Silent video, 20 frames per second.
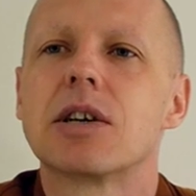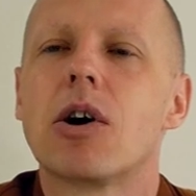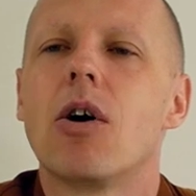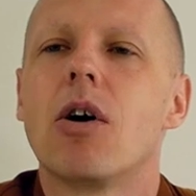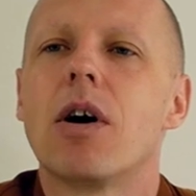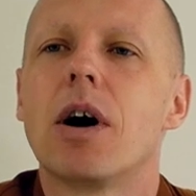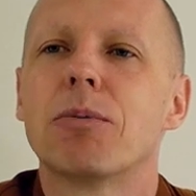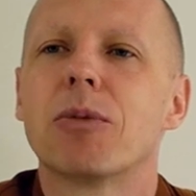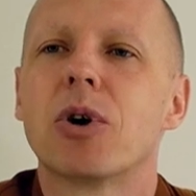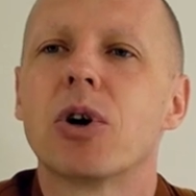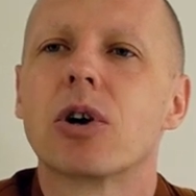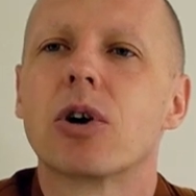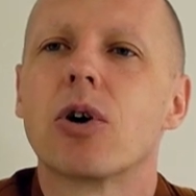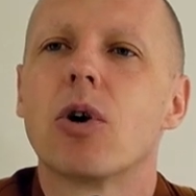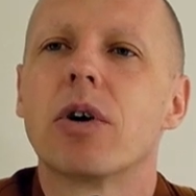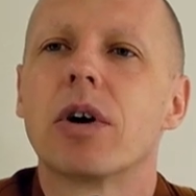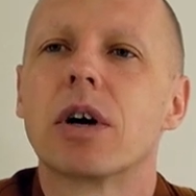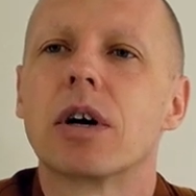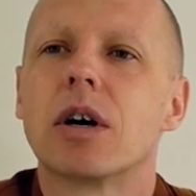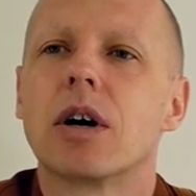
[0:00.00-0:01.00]
"Oh, I'm going to
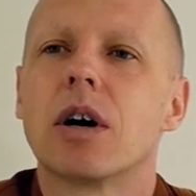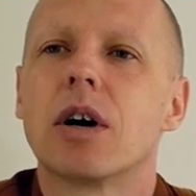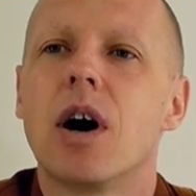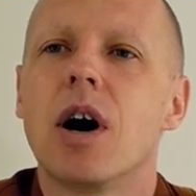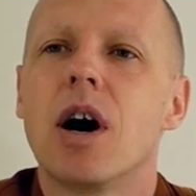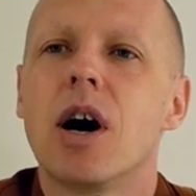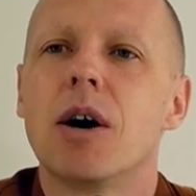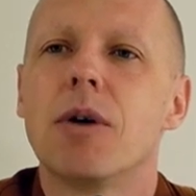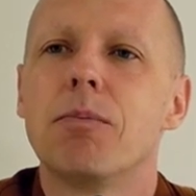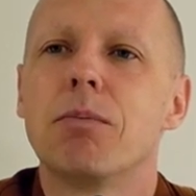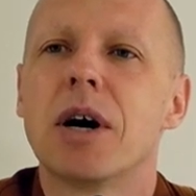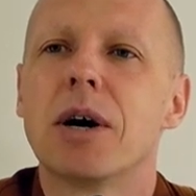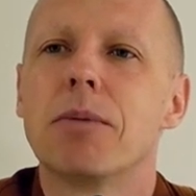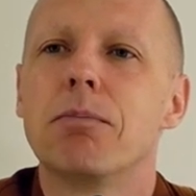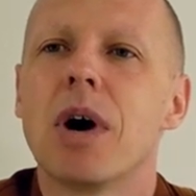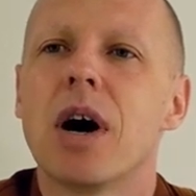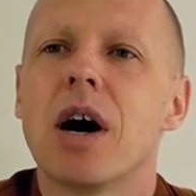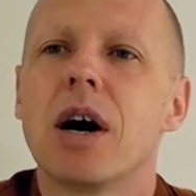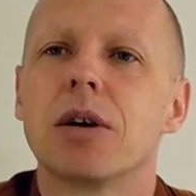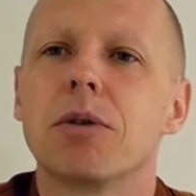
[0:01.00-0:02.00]
go and calm my
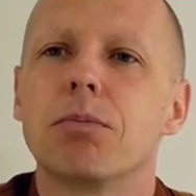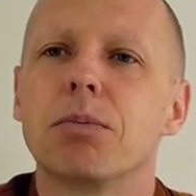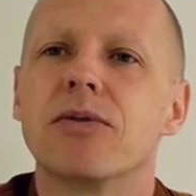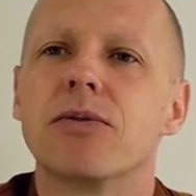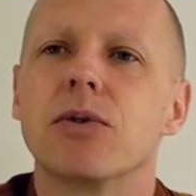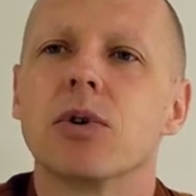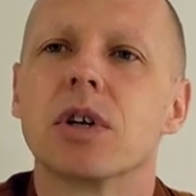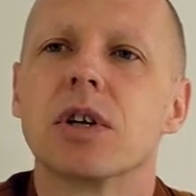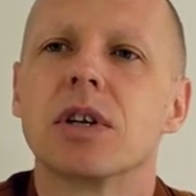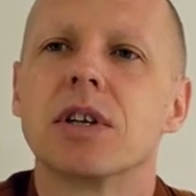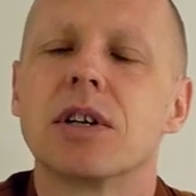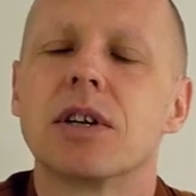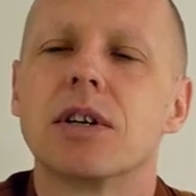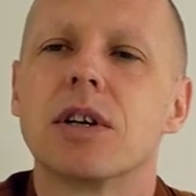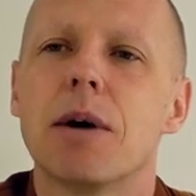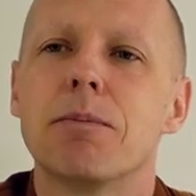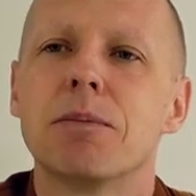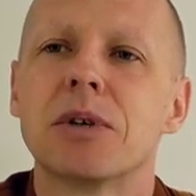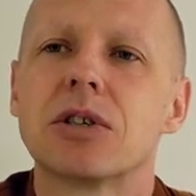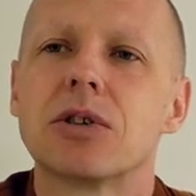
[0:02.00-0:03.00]
mind before the
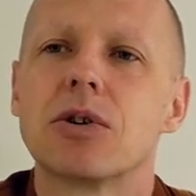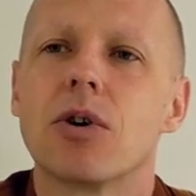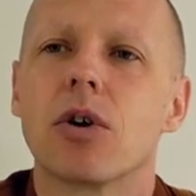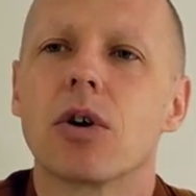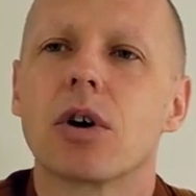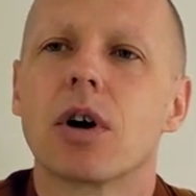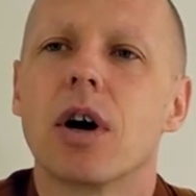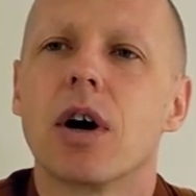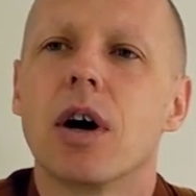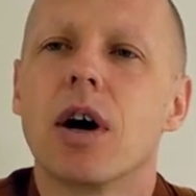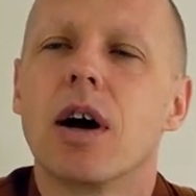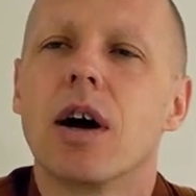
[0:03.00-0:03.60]
Dhamma talk."